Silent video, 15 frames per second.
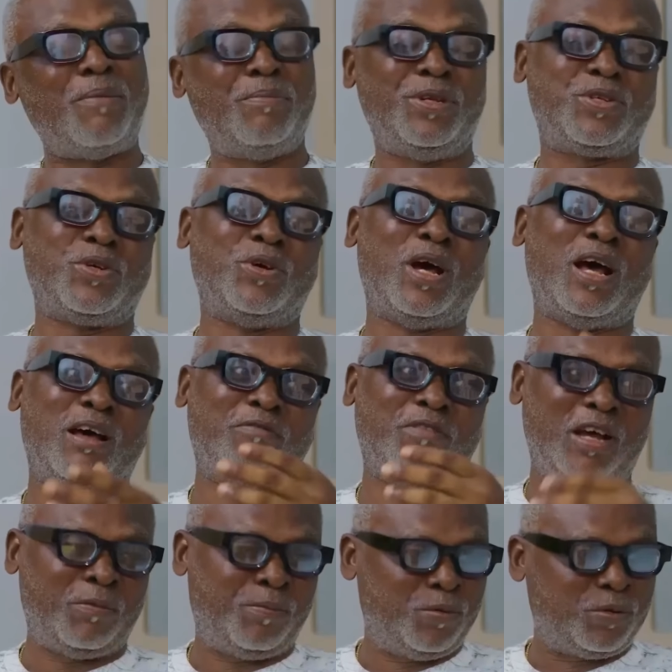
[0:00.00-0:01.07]
That means you'll have
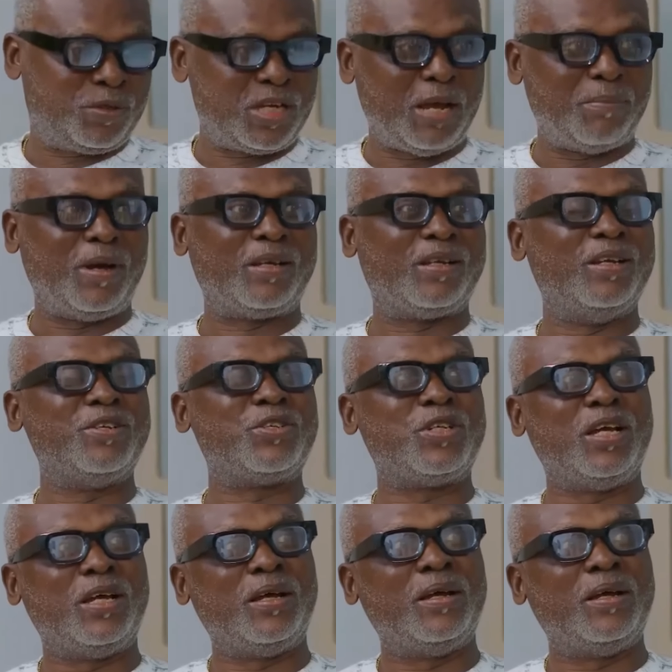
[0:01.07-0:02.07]
ample time at least